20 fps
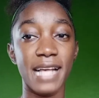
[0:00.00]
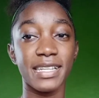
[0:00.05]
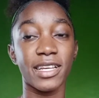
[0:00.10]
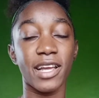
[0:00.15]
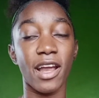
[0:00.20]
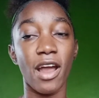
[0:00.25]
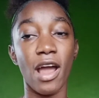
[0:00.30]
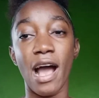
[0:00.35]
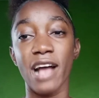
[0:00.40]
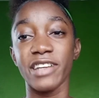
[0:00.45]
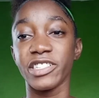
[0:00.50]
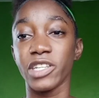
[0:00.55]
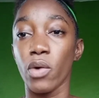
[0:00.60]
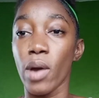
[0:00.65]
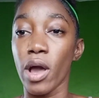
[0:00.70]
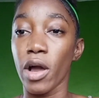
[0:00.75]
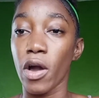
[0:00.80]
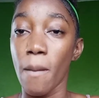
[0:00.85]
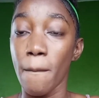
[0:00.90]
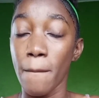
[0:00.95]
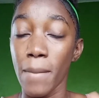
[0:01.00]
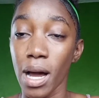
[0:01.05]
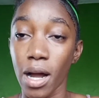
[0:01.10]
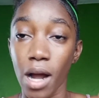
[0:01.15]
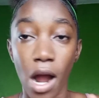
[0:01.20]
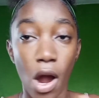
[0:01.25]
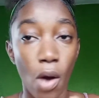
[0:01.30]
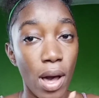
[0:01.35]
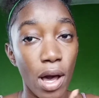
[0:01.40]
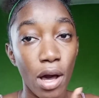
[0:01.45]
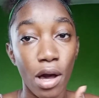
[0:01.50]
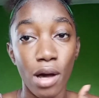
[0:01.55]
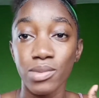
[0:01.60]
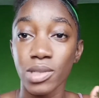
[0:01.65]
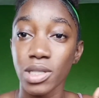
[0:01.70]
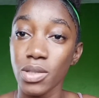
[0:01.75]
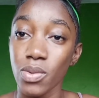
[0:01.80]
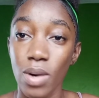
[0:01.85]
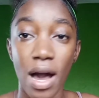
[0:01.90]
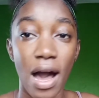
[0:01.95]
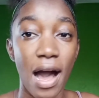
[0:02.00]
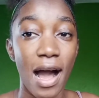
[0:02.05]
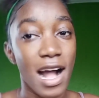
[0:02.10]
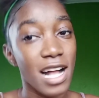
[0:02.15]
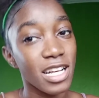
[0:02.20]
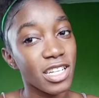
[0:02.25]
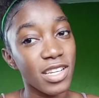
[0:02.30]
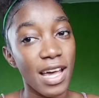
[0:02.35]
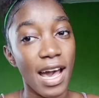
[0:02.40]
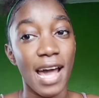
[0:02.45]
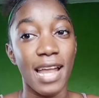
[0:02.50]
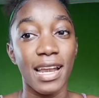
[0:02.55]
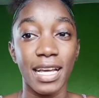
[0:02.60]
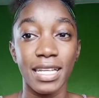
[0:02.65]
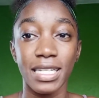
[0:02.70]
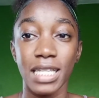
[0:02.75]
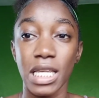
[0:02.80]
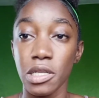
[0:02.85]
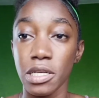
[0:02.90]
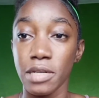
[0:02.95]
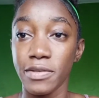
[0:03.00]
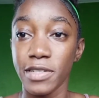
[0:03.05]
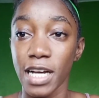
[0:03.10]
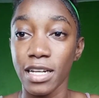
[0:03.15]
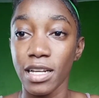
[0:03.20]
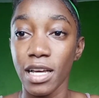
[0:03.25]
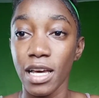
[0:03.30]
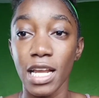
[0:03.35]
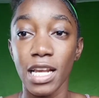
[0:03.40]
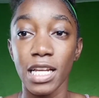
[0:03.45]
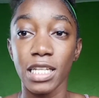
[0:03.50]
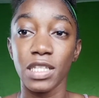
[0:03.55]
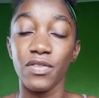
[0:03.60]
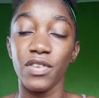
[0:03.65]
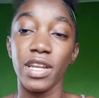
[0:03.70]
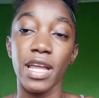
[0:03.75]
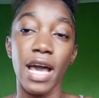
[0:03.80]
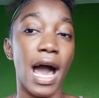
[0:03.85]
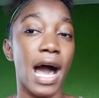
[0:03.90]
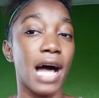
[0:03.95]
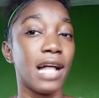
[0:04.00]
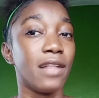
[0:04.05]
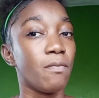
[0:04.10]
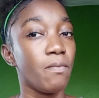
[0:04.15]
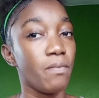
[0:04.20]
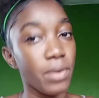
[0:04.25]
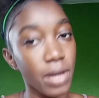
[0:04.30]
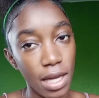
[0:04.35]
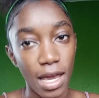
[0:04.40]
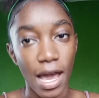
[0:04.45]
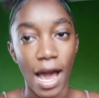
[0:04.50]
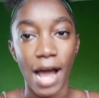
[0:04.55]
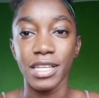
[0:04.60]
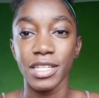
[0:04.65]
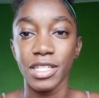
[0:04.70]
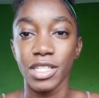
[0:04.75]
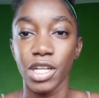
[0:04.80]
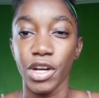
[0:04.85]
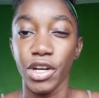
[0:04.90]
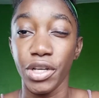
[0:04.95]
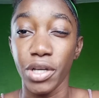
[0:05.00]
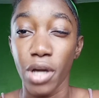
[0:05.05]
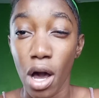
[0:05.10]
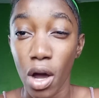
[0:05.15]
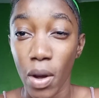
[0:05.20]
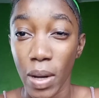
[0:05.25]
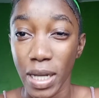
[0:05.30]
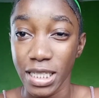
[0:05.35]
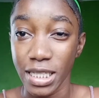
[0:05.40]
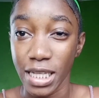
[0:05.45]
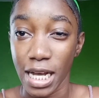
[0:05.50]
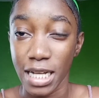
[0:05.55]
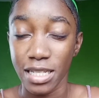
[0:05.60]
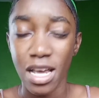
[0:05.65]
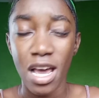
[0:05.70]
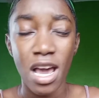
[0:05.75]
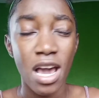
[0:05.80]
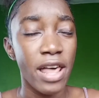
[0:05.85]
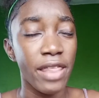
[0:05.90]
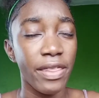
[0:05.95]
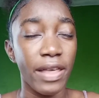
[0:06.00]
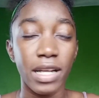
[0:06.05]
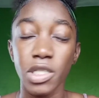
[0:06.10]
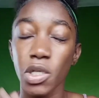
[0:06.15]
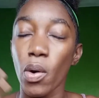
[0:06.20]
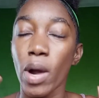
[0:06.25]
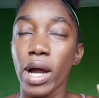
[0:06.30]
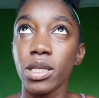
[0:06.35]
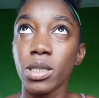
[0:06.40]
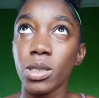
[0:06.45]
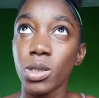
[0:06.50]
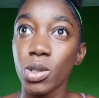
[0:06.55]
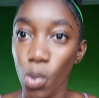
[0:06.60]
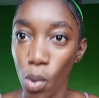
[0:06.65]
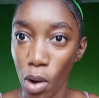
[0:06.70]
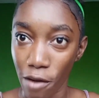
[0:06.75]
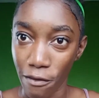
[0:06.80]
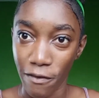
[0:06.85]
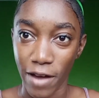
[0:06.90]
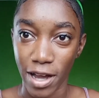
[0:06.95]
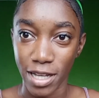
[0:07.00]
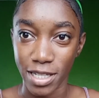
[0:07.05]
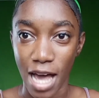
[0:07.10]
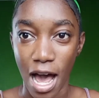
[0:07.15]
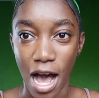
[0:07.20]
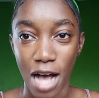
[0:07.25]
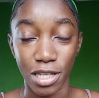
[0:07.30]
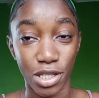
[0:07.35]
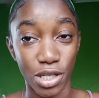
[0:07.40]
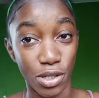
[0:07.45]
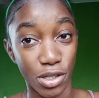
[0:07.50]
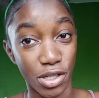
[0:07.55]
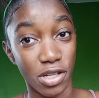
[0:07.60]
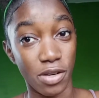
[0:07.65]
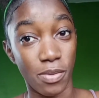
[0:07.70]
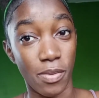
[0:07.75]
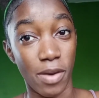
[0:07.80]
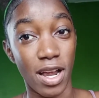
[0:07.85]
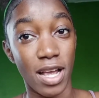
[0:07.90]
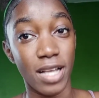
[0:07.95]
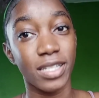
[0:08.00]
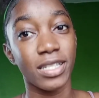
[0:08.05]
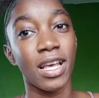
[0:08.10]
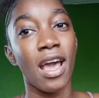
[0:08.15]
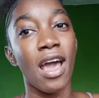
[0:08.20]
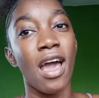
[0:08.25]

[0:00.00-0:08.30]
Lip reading: Here, Ashley, welcome back and welcome to Ashley and Lex YouTube channel. In this video, I'll be answering your questions because you are too afraid to ask YouTubers.